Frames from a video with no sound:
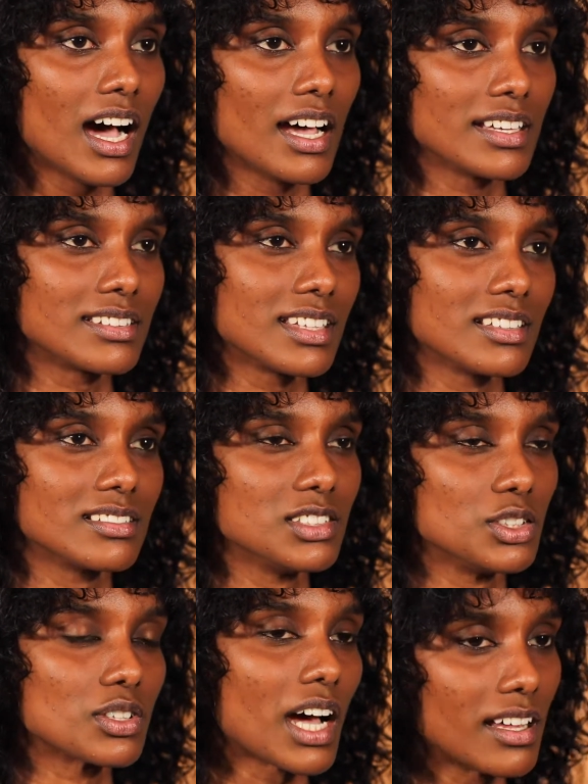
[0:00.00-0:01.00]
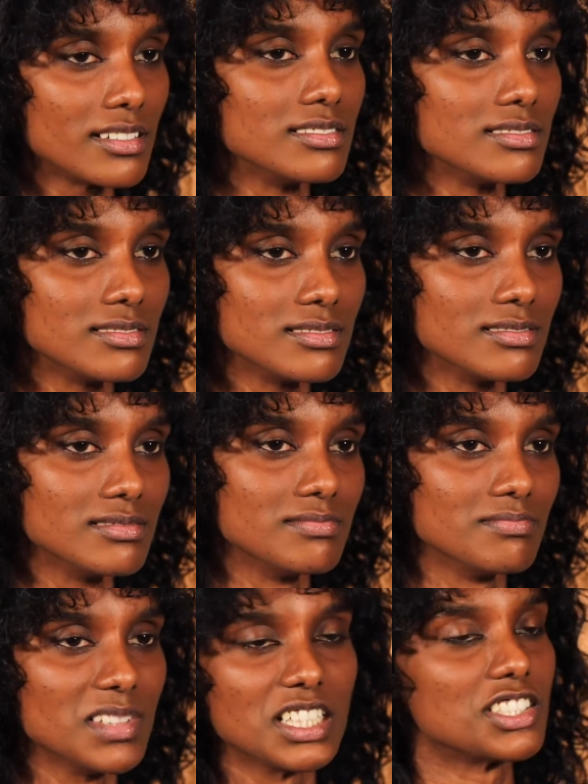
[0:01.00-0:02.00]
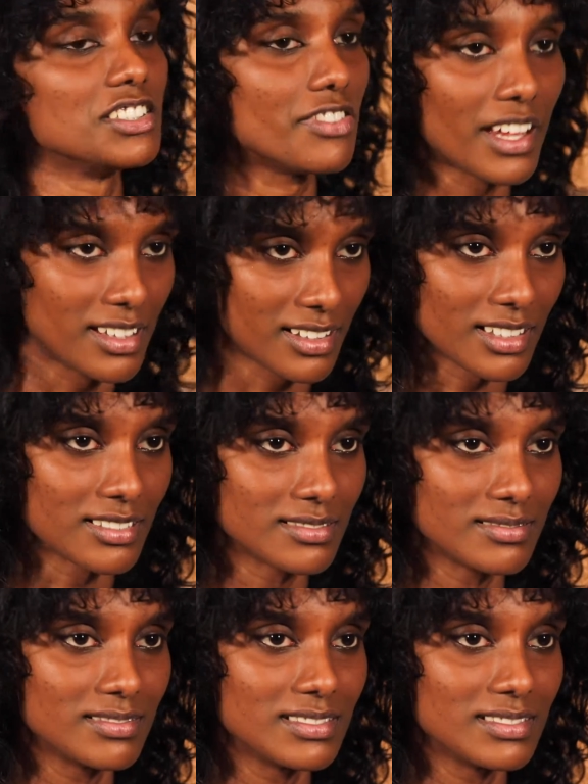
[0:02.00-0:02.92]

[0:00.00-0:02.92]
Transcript: I think you can't achieve anything.